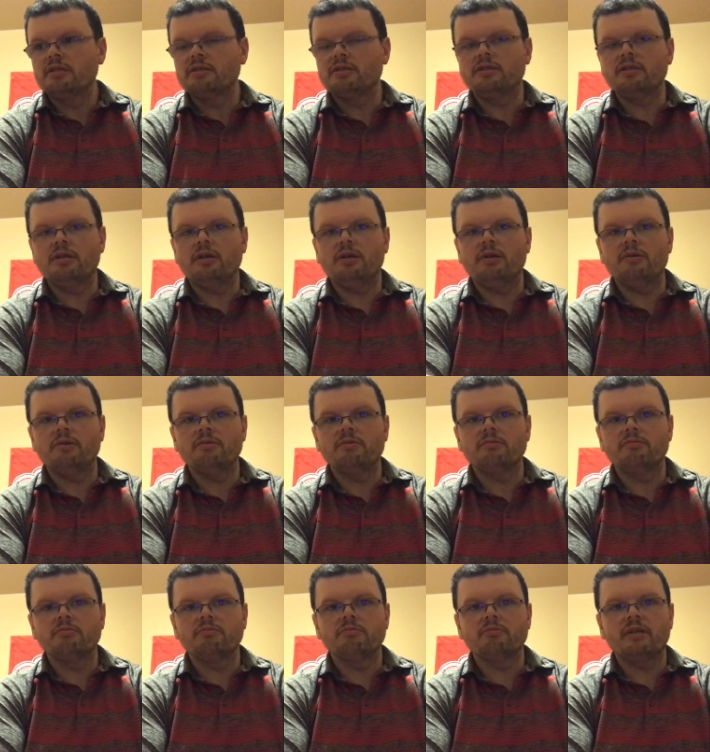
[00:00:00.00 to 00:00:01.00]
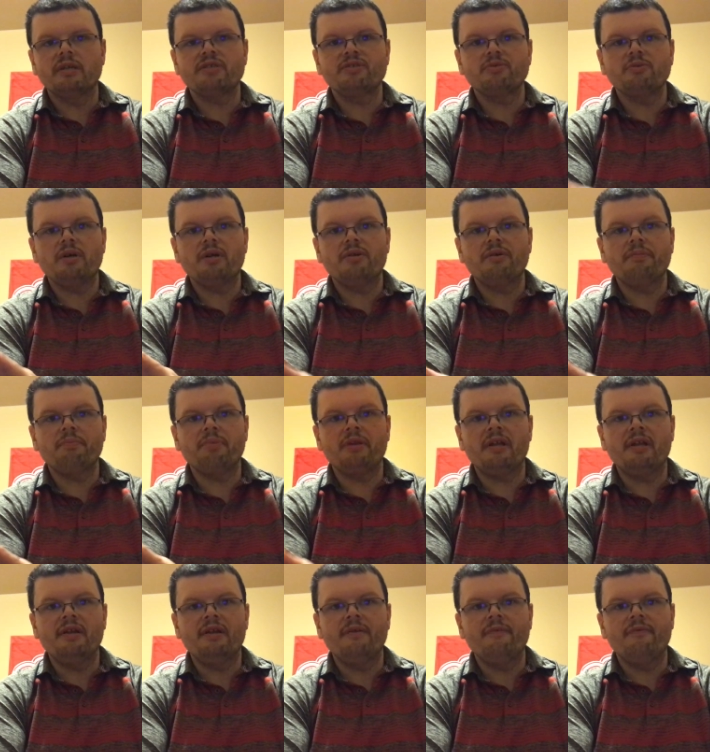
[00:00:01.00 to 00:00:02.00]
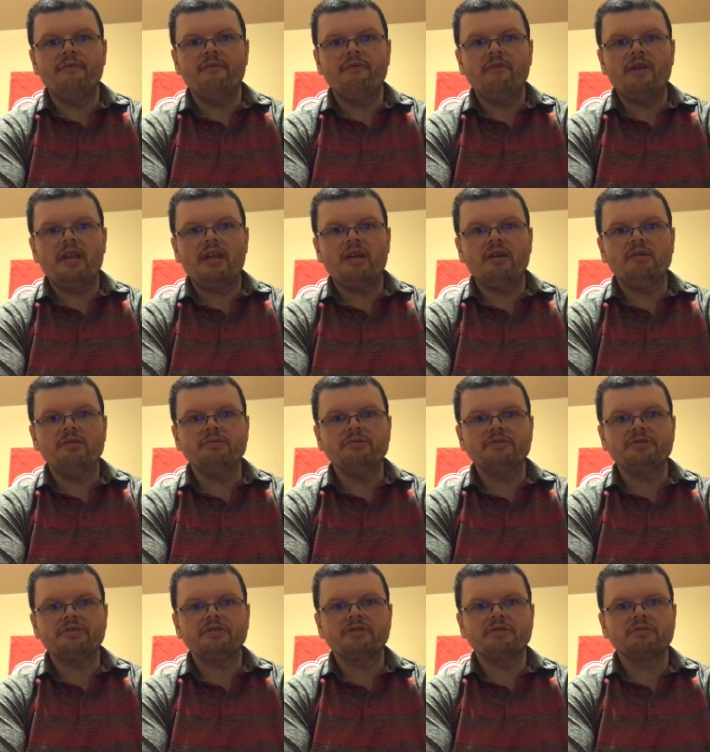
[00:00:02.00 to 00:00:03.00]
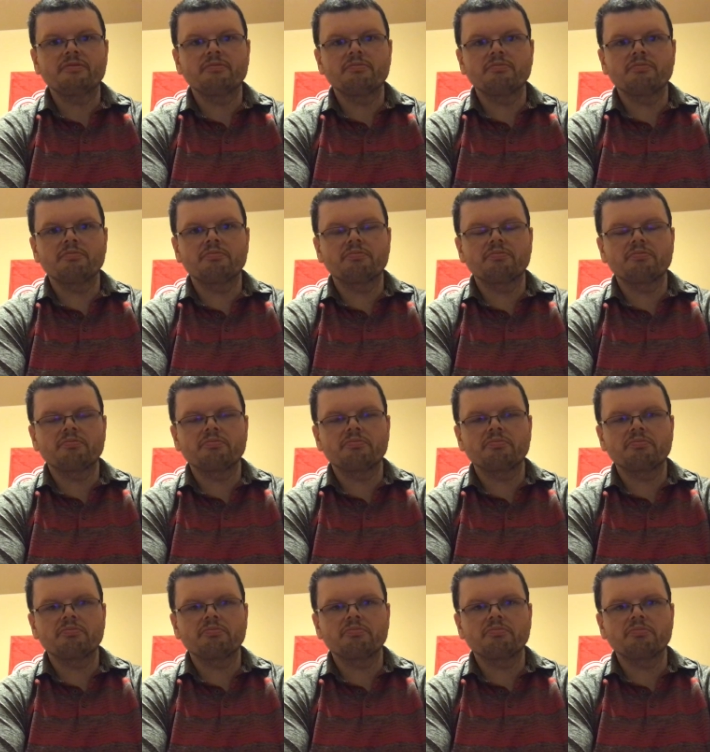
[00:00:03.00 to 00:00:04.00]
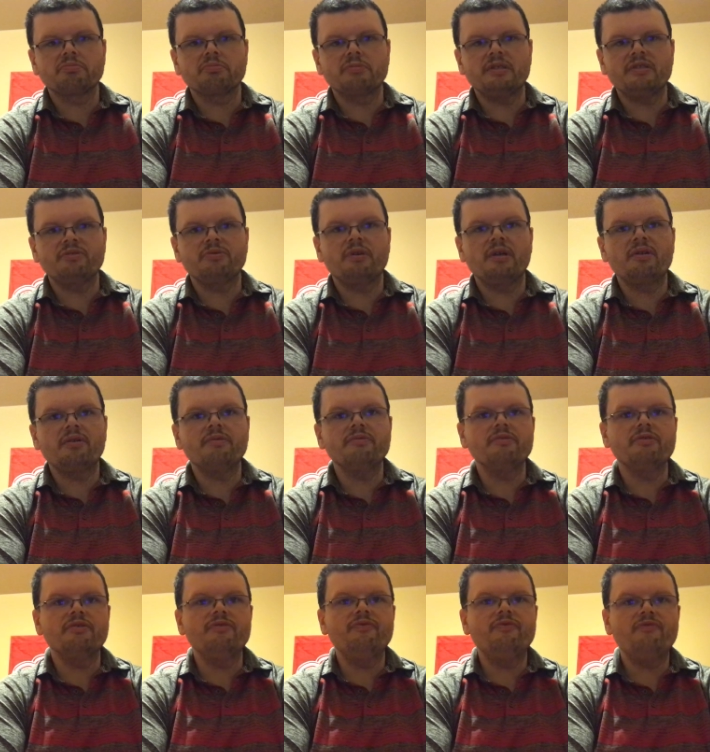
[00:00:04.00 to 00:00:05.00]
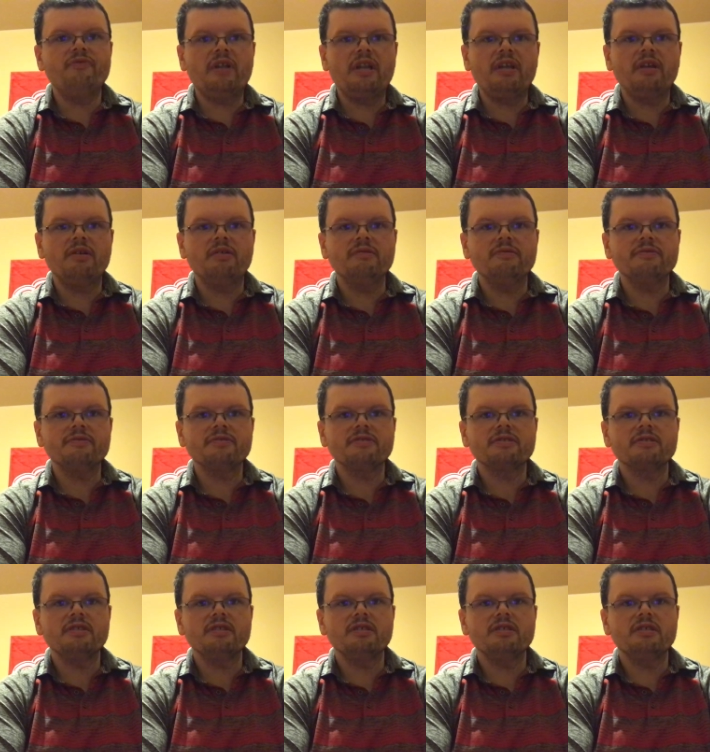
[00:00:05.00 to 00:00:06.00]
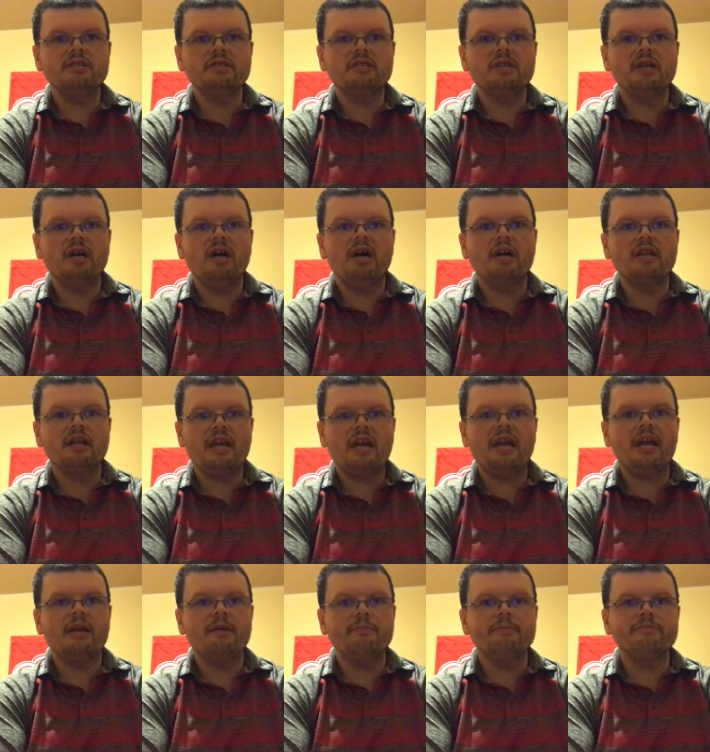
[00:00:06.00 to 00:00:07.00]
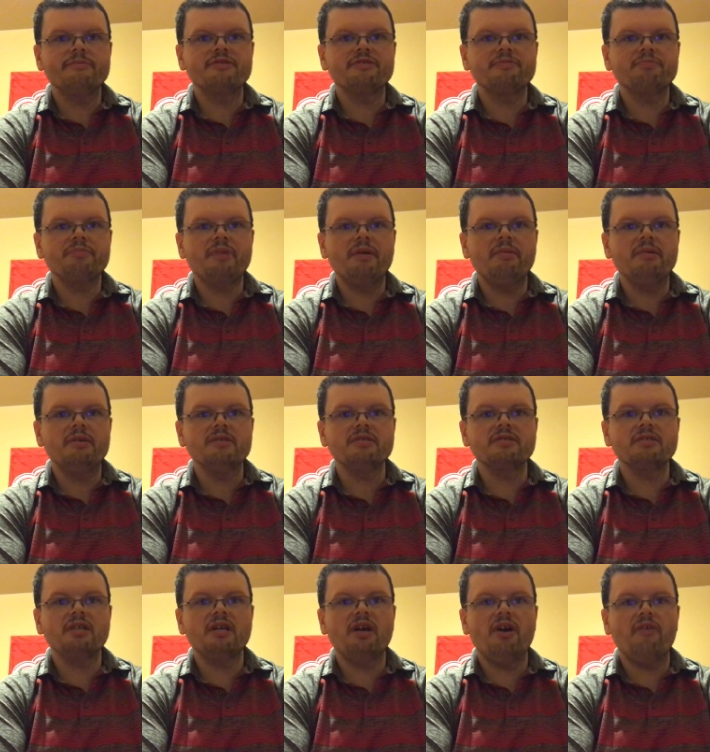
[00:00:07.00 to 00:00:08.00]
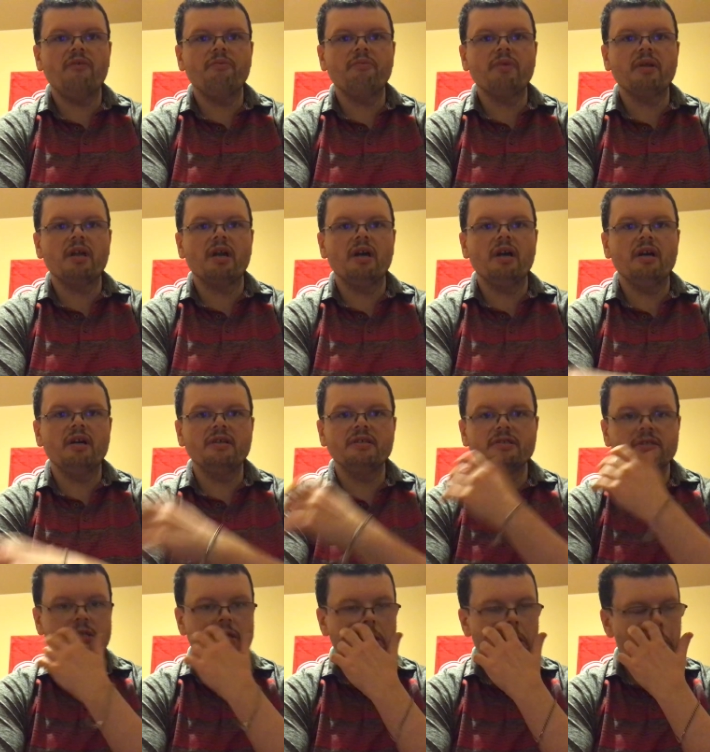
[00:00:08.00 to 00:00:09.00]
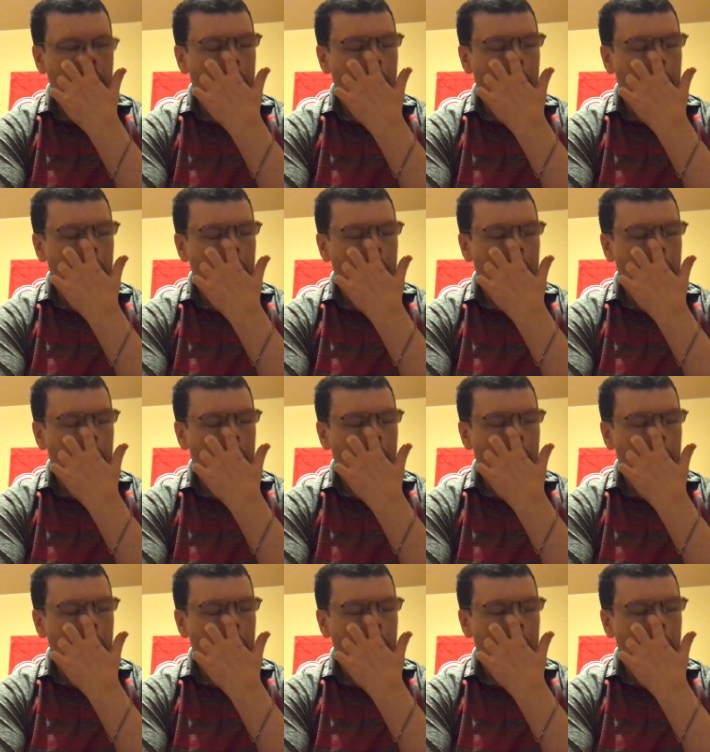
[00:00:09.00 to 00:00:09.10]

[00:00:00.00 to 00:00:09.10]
So that's why I don't play videos, that's why I don't do videos on games by myself because